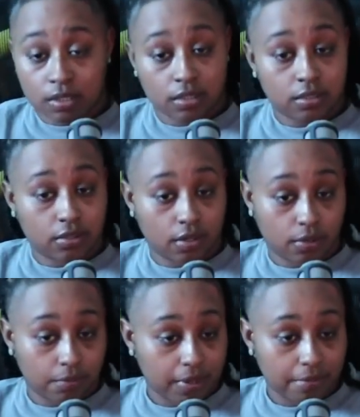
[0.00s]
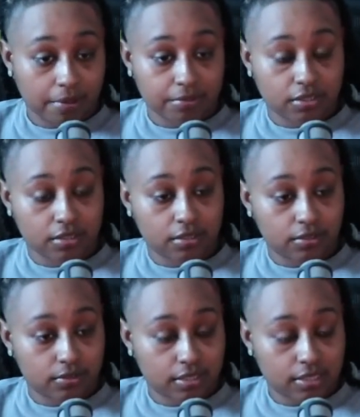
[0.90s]
you know, my mama just
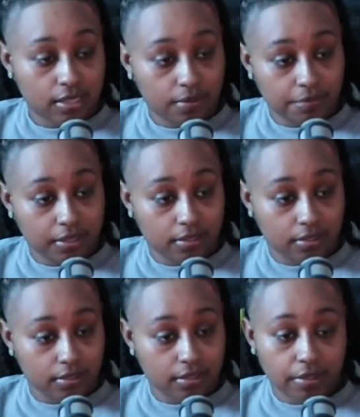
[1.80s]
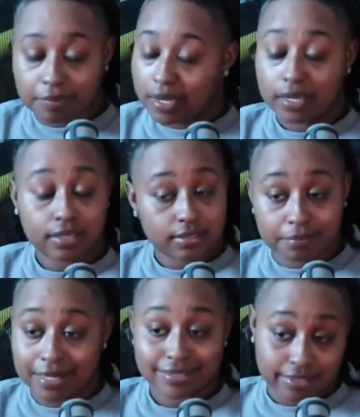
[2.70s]
used to tell me to keep my hands to
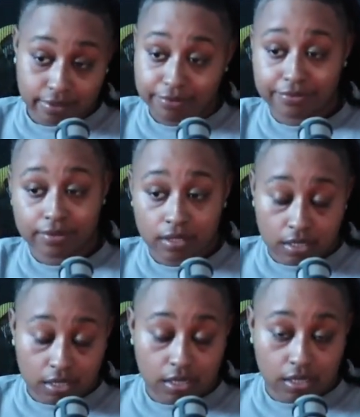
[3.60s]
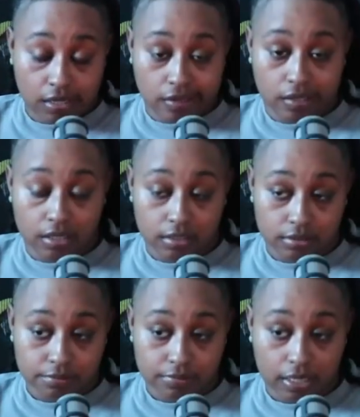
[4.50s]
myself.
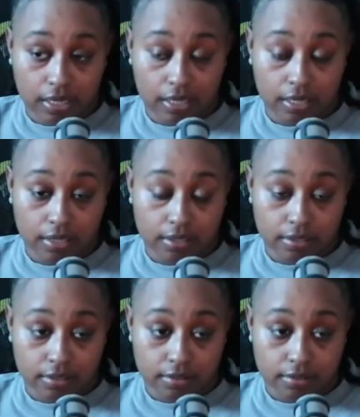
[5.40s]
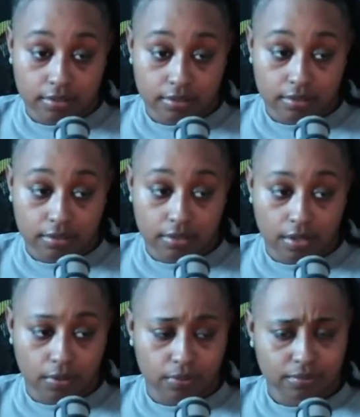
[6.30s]
Um yeah. and you
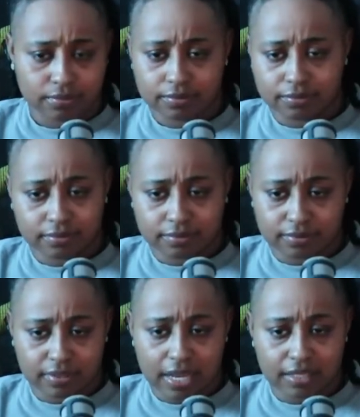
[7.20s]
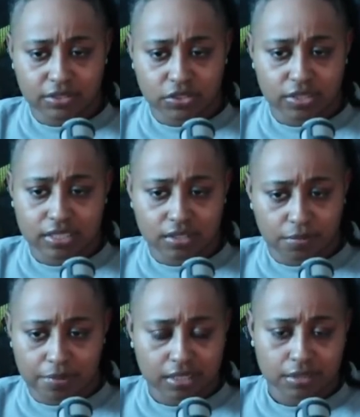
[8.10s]
know, not stress so
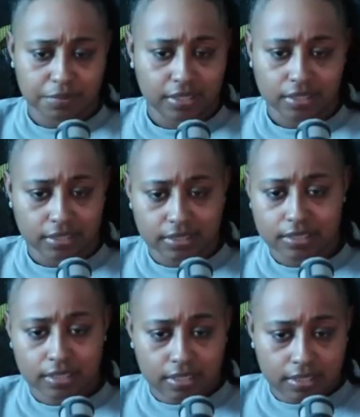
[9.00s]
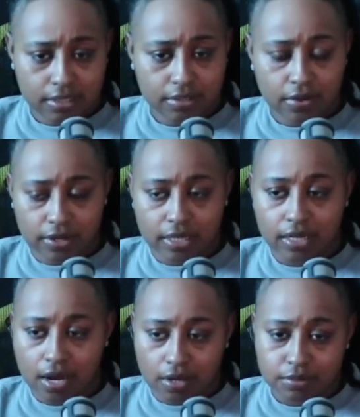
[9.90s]
much because you know, it could
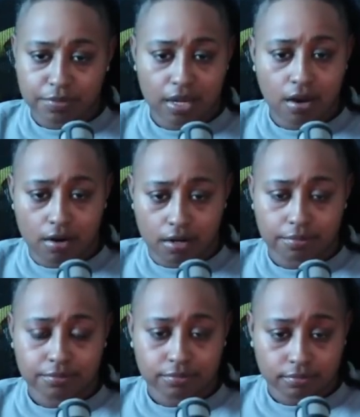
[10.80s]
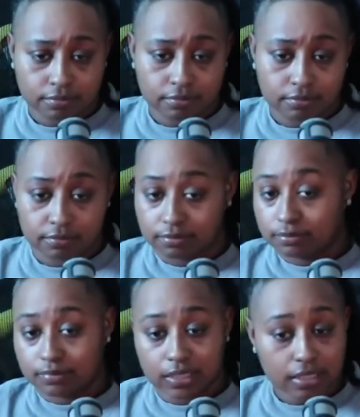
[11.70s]
cause me harm.
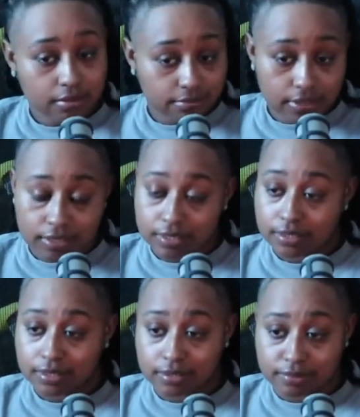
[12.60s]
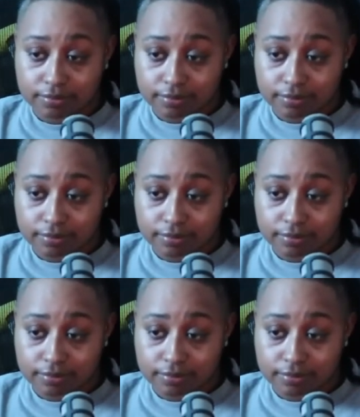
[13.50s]
That's really it, though.